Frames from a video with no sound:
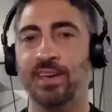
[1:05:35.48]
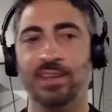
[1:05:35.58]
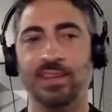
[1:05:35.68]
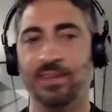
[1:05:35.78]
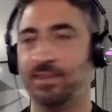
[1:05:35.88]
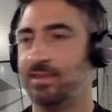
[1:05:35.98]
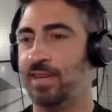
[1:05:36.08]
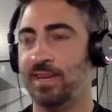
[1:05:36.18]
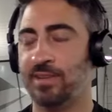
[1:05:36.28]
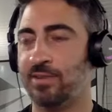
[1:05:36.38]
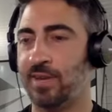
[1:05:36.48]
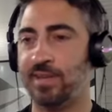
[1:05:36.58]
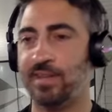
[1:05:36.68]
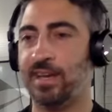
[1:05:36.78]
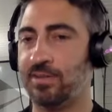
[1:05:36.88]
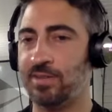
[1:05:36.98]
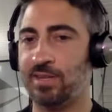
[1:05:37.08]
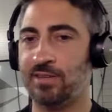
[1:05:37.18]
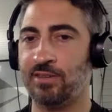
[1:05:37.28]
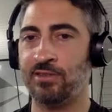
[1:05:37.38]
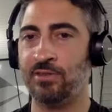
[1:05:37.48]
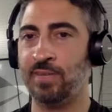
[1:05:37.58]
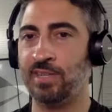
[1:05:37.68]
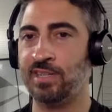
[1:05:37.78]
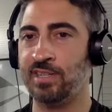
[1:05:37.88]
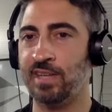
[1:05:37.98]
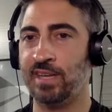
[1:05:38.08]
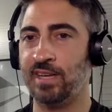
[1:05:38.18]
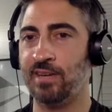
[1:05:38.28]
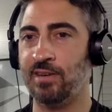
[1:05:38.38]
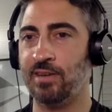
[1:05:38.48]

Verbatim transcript: and yeah, that's what I did last week in Colonial Beach, and like